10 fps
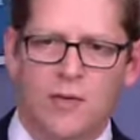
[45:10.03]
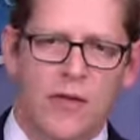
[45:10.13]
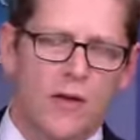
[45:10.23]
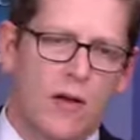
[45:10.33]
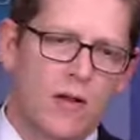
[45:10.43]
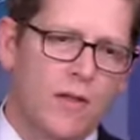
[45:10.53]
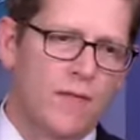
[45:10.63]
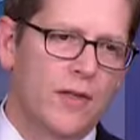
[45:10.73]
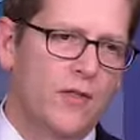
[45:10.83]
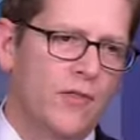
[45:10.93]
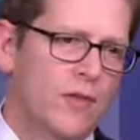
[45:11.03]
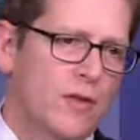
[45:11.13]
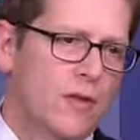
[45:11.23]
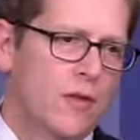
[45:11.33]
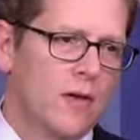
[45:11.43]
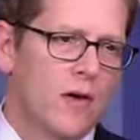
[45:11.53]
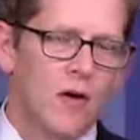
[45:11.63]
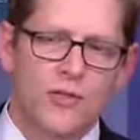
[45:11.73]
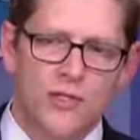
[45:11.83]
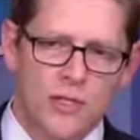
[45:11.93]
And all of this
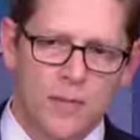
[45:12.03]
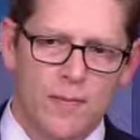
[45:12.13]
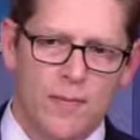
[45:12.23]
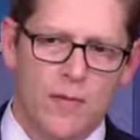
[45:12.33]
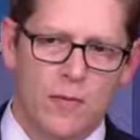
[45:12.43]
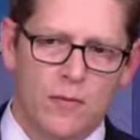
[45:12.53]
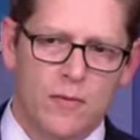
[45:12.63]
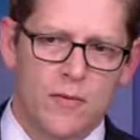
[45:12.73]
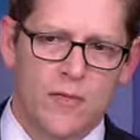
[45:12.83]
hardship that